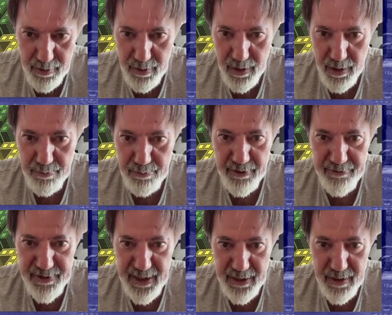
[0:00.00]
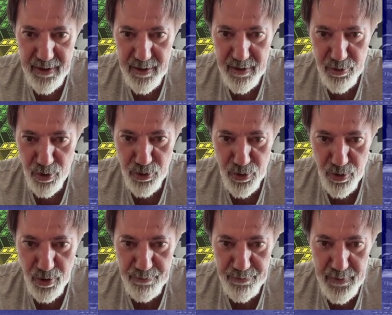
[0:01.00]

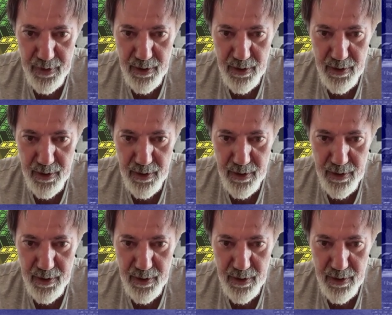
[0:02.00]
mevdinc.com.